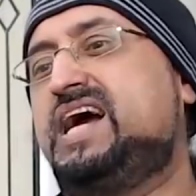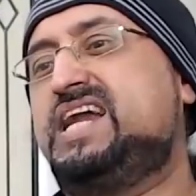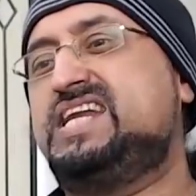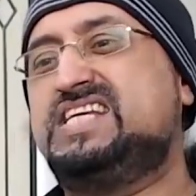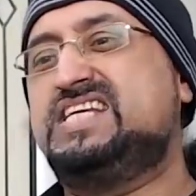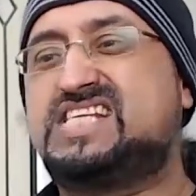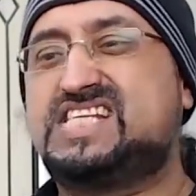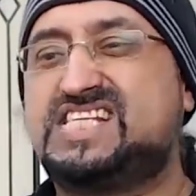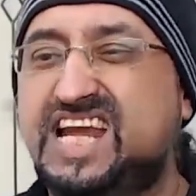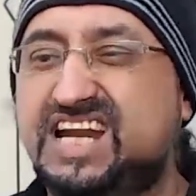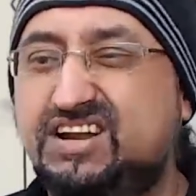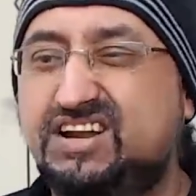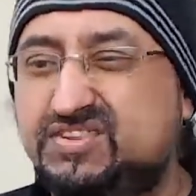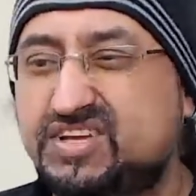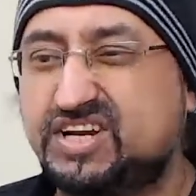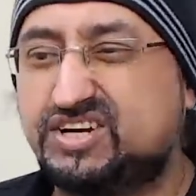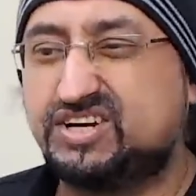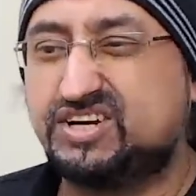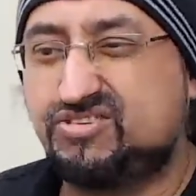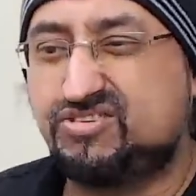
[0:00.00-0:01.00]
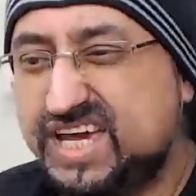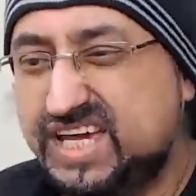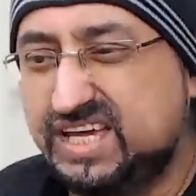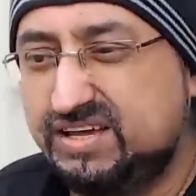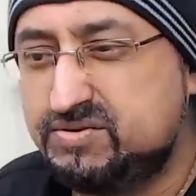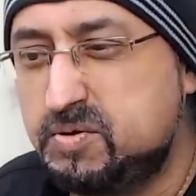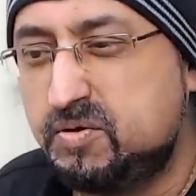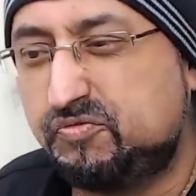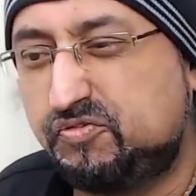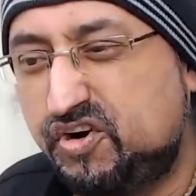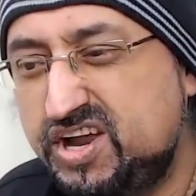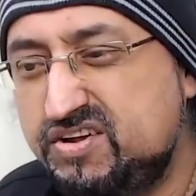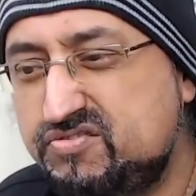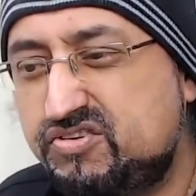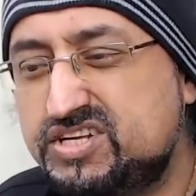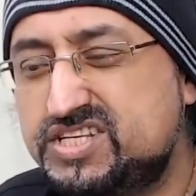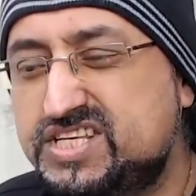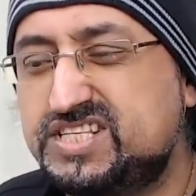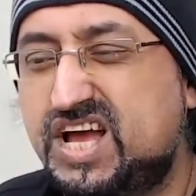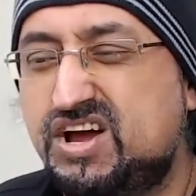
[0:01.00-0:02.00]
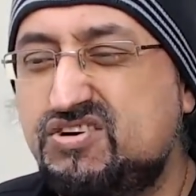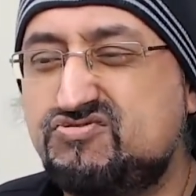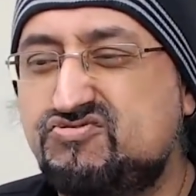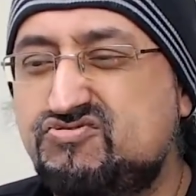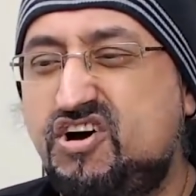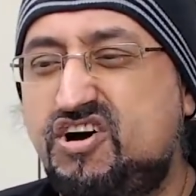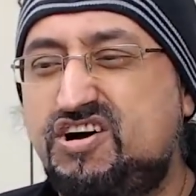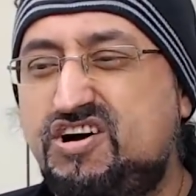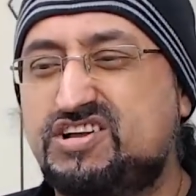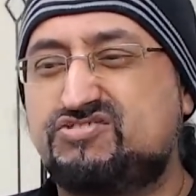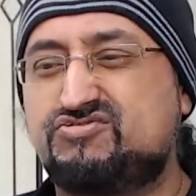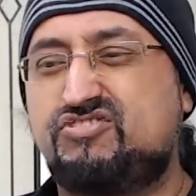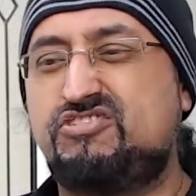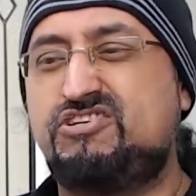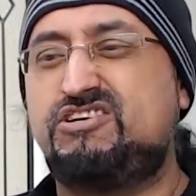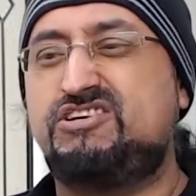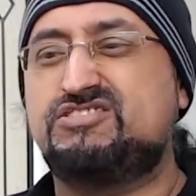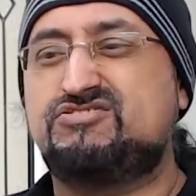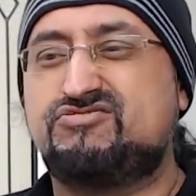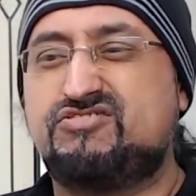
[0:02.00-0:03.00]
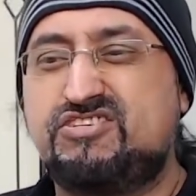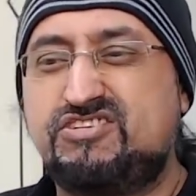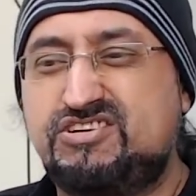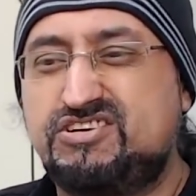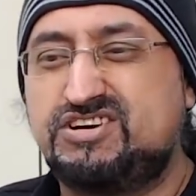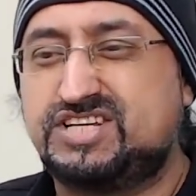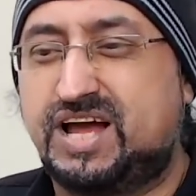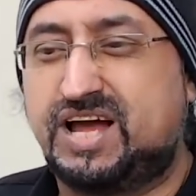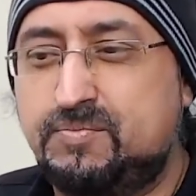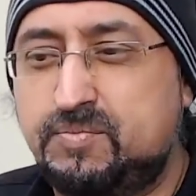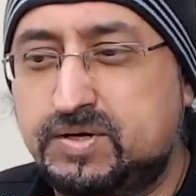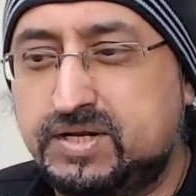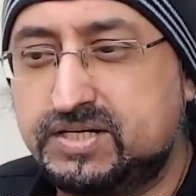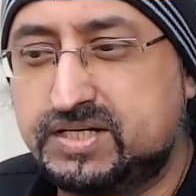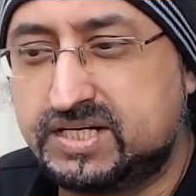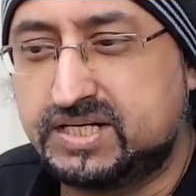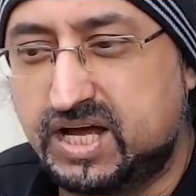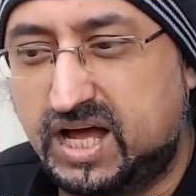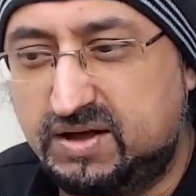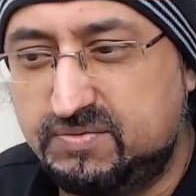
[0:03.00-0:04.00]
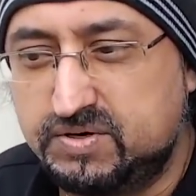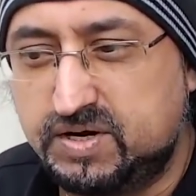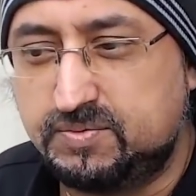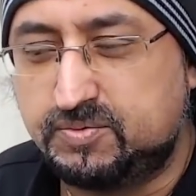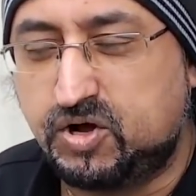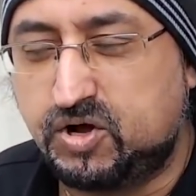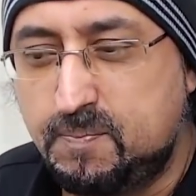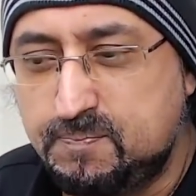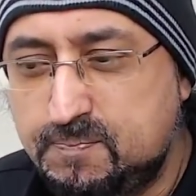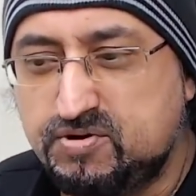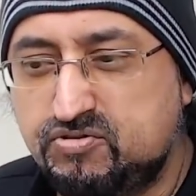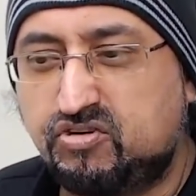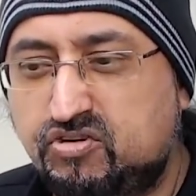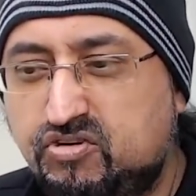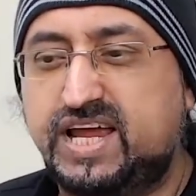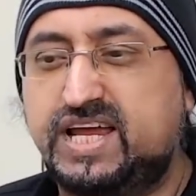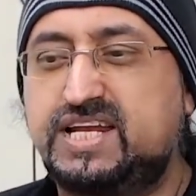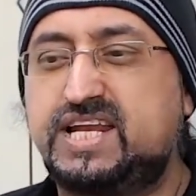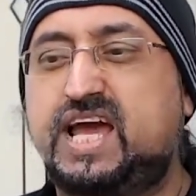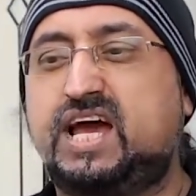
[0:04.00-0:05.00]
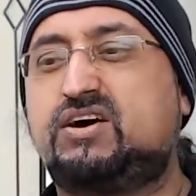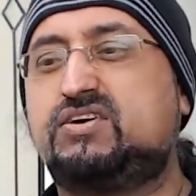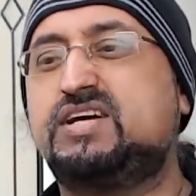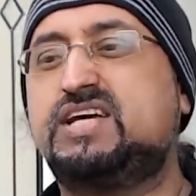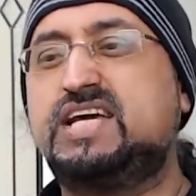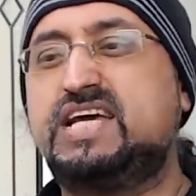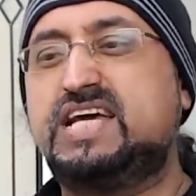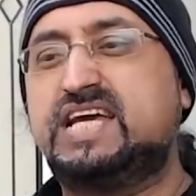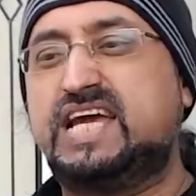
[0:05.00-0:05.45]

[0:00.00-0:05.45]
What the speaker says: And instead of the graves, before everyone says, oh, Raj, I'm gonna copyright it now.